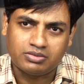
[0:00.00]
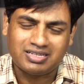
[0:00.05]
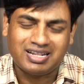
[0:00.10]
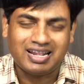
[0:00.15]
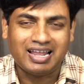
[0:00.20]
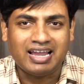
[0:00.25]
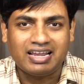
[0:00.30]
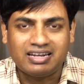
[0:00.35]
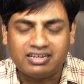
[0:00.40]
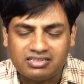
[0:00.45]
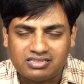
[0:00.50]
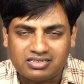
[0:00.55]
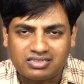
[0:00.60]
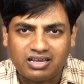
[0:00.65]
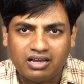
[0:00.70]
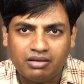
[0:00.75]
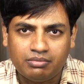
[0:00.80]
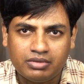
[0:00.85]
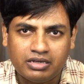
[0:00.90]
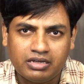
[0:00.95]
lion is
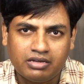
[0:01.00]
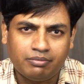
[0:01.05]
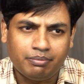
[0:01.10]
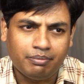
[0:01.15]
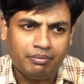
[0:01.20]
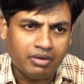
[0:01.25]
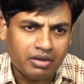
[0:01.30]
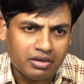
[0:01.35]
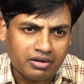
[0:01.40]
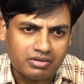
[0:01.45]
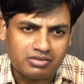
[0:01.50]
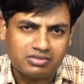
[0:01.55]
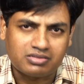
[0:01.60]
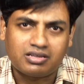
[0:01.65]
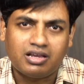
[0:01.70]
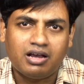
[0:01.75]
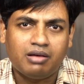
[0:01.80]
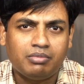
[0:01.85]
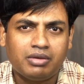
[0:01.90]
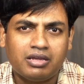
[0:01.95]
coming, bear is
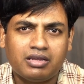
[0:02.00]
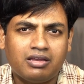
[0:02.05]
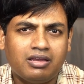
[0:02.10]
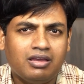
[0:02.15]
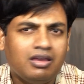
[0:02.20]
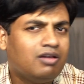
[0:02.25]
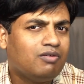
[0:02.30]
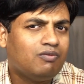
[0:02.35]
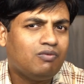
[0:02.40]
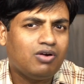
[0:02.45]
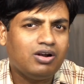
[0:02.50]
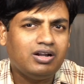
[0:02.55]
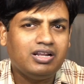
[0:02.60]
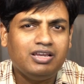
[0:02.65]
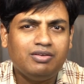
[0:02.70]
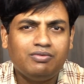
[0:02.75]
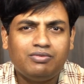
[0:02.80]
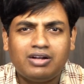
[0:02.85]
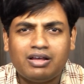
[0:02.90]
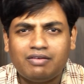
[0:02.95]
coming. What
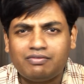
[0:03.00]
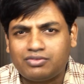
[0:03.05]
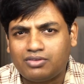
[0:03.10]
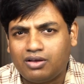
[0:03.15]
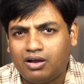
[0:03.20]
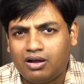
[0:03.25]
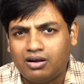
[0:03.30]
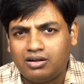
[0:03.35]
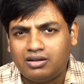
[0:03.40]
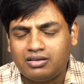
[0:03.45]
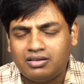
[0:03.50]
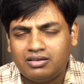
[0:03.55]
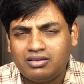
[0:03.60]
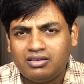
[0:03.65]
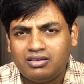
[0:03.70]
he would have thought?